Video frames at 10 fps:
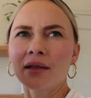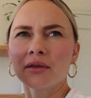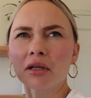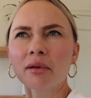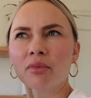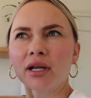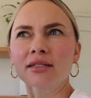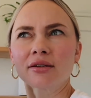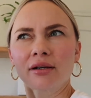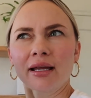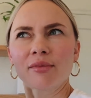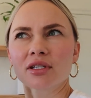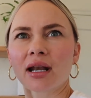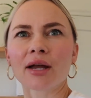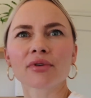They're a little bit pricier on
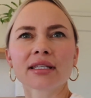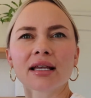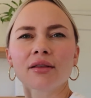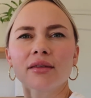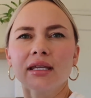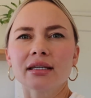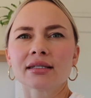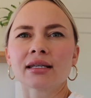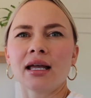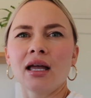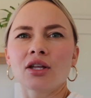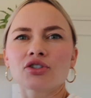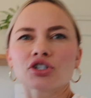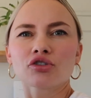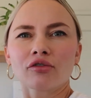Amazon. I retail these
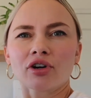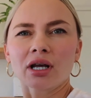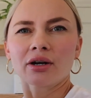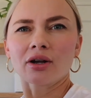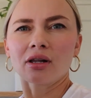just over a $100.